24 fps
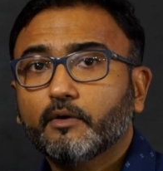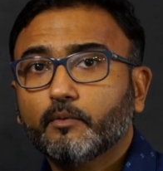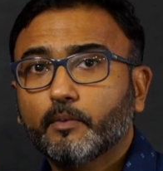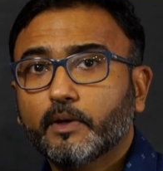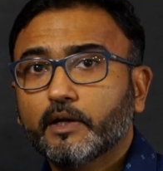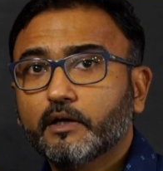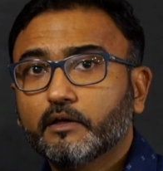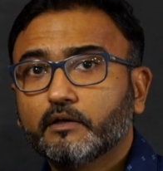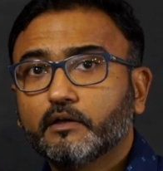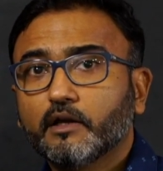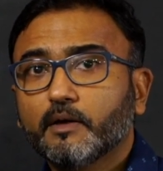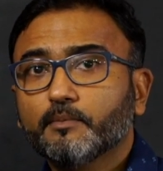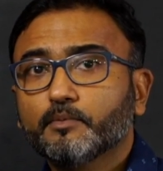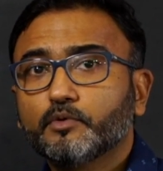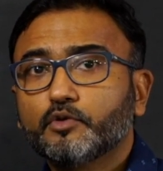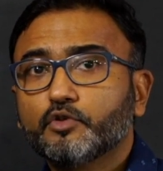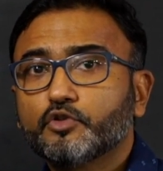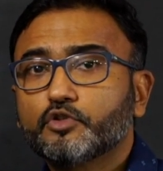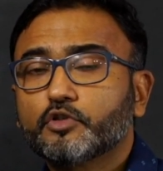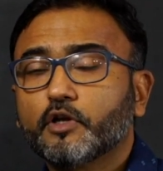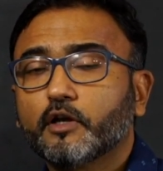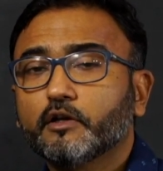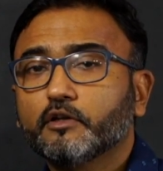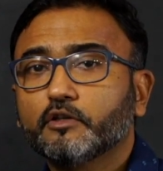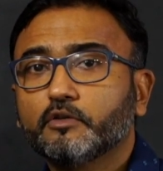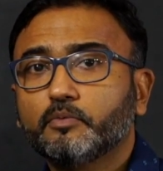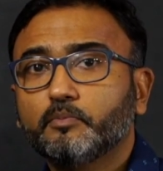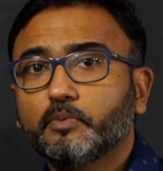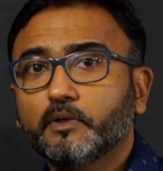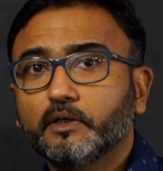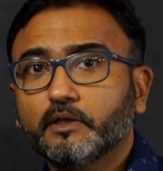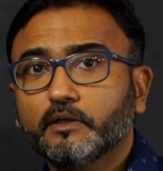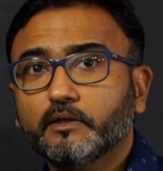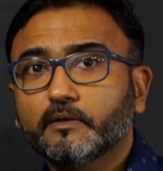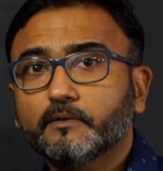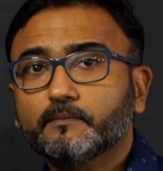When it comes to shutter
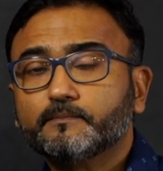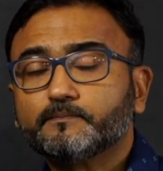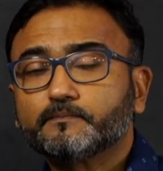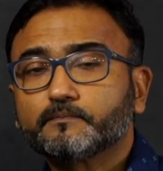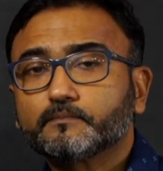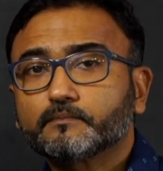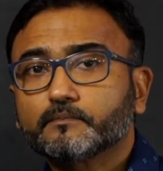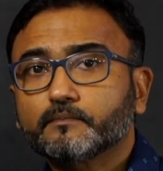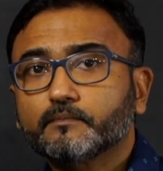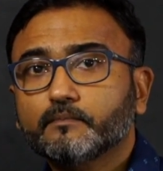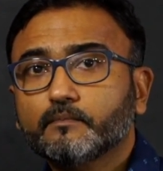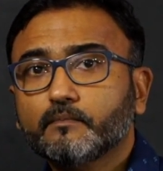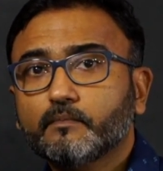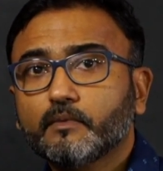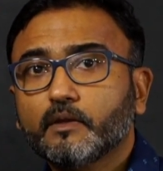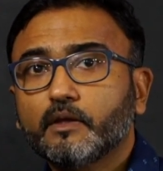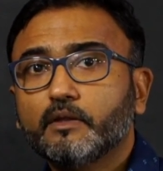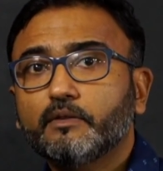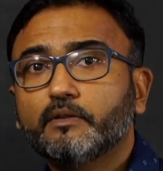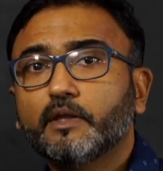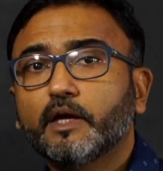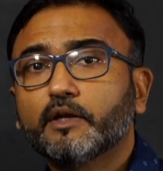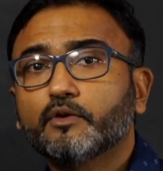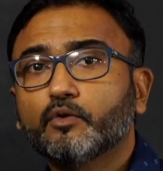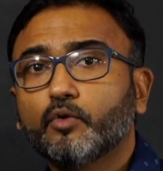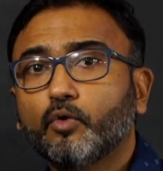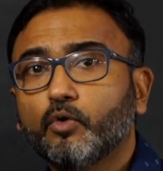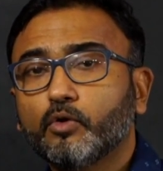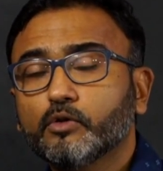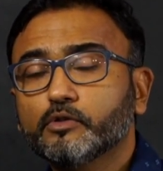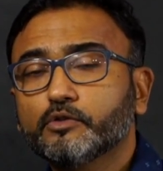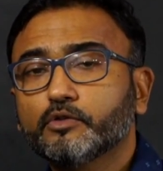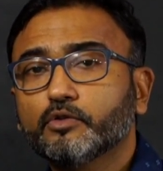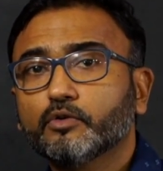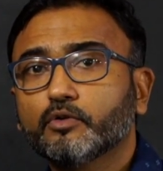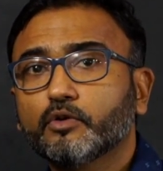speed, that
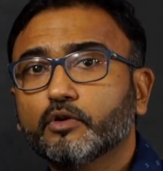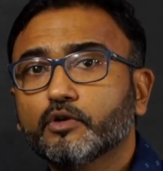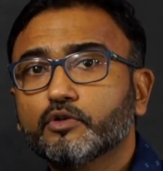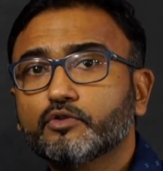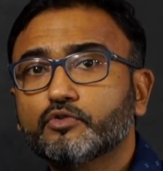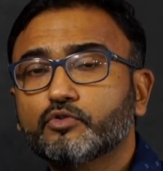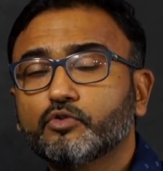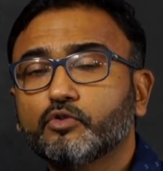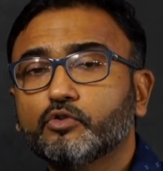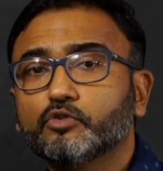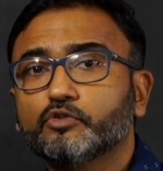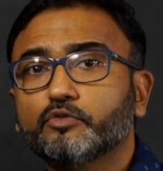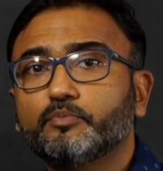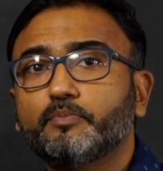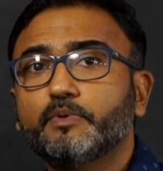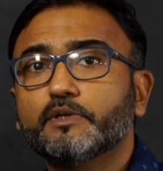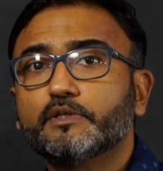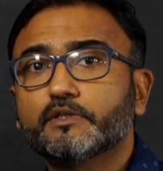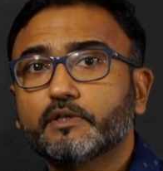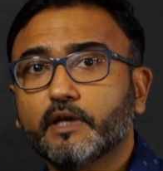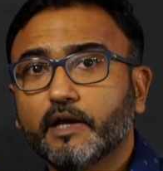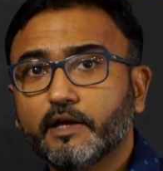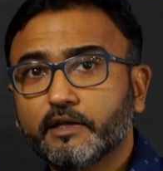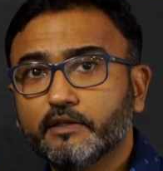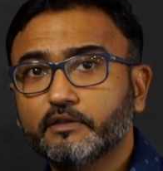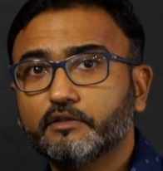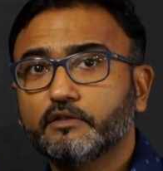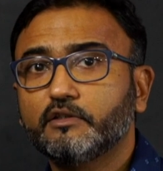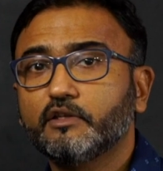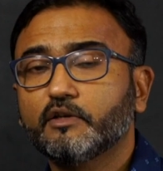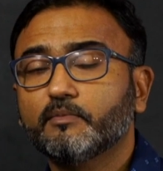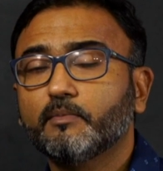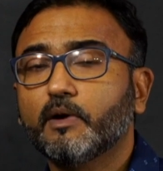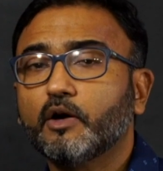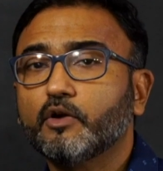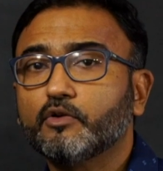also controls, besides
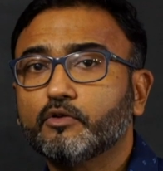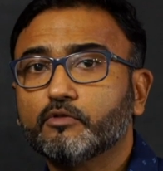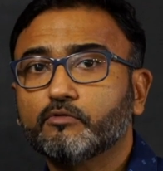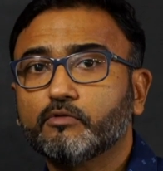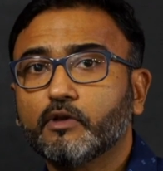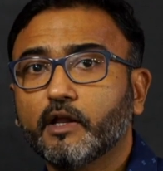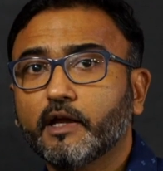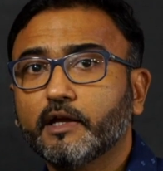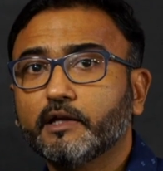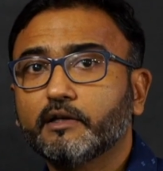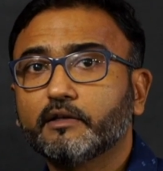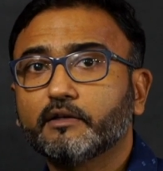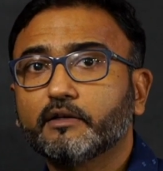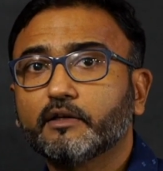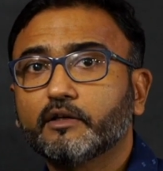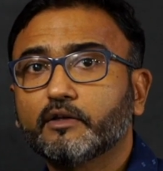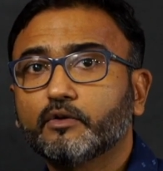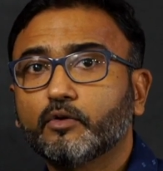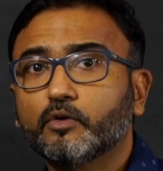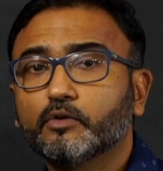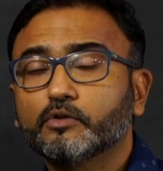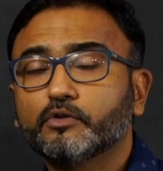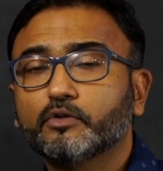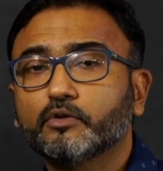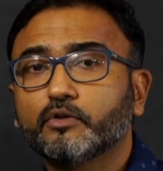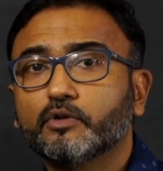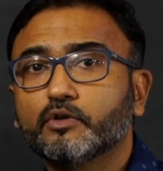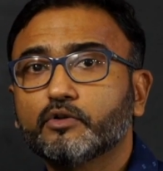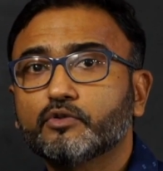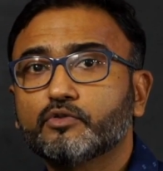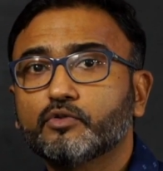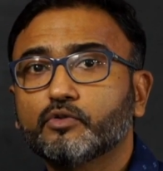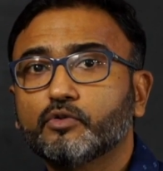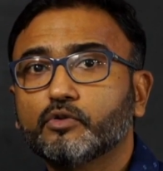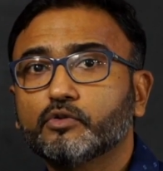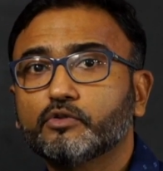the amount of light, it also
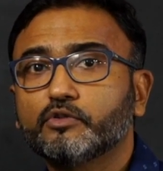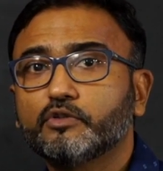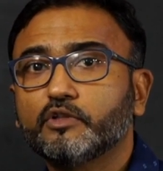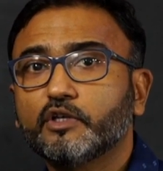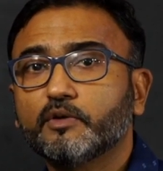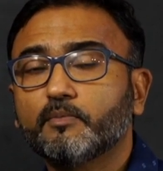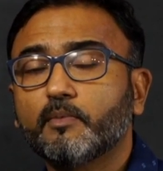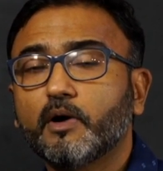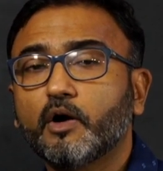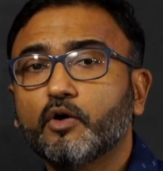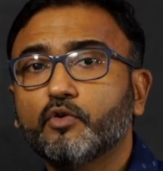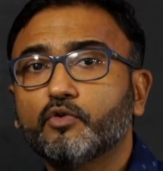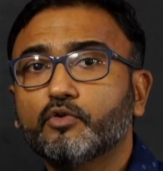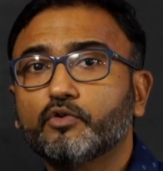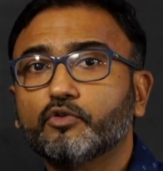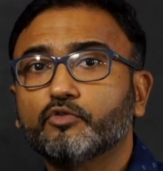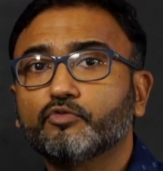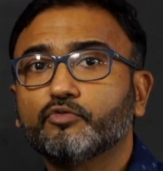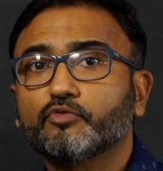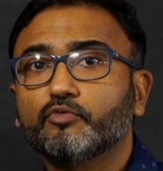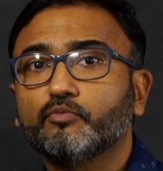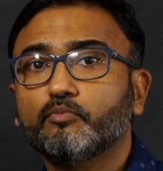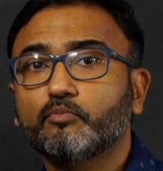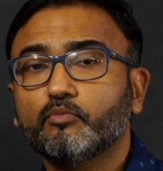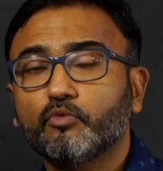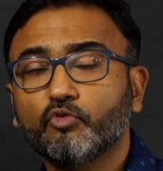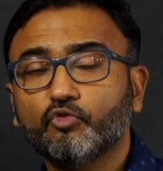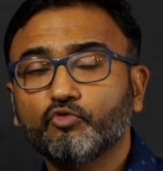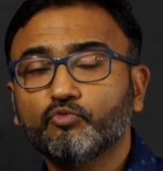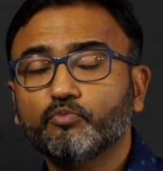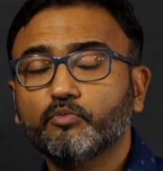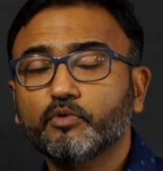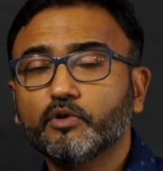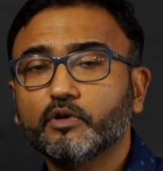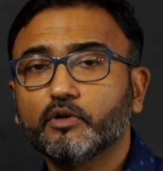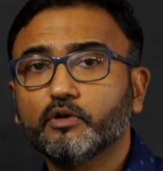controls the amount of
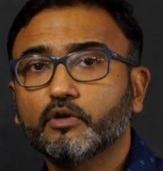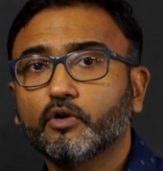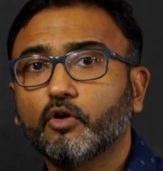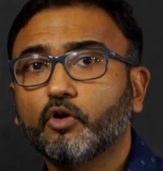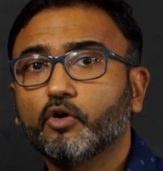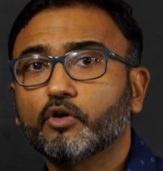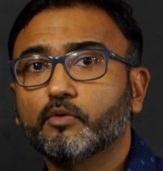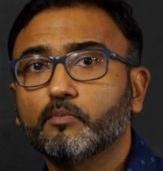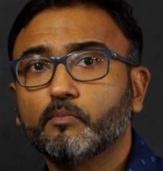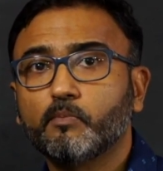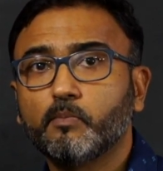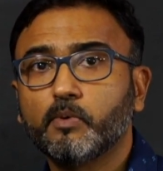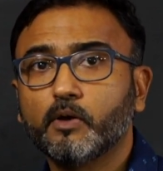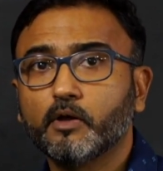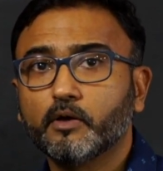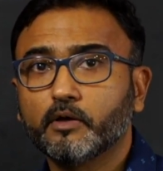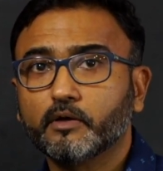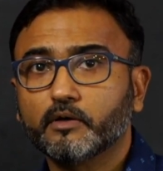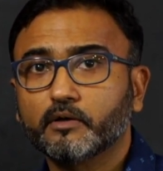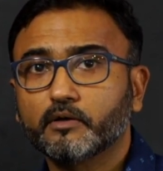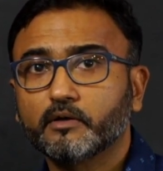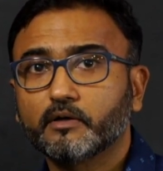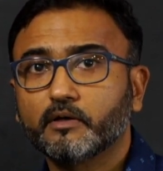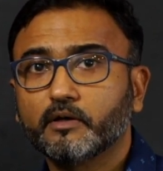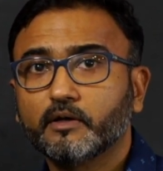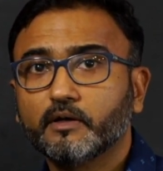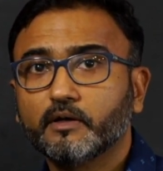movement or blur